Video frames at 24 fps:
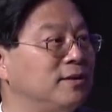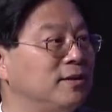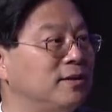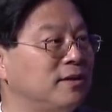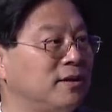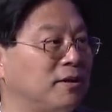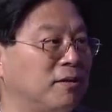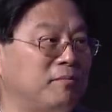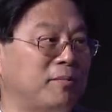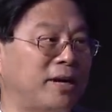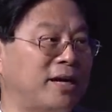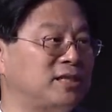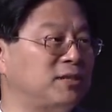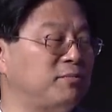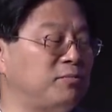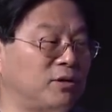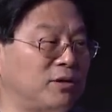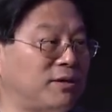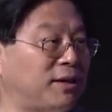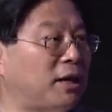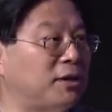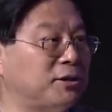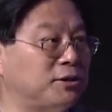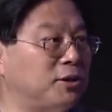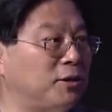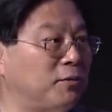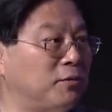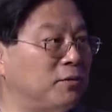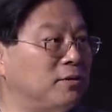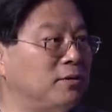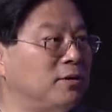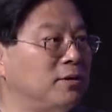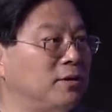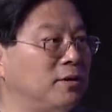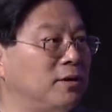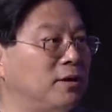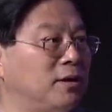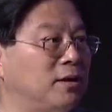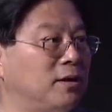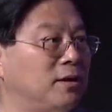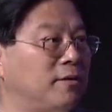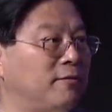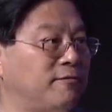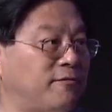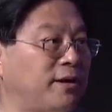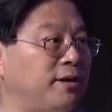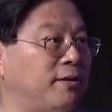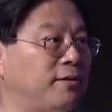in a mass production hmm.
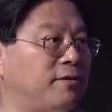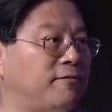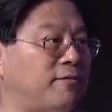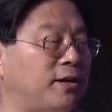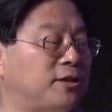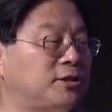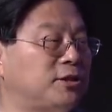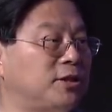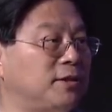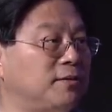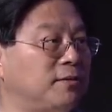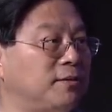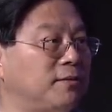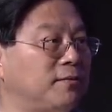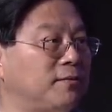uh, fa fashion.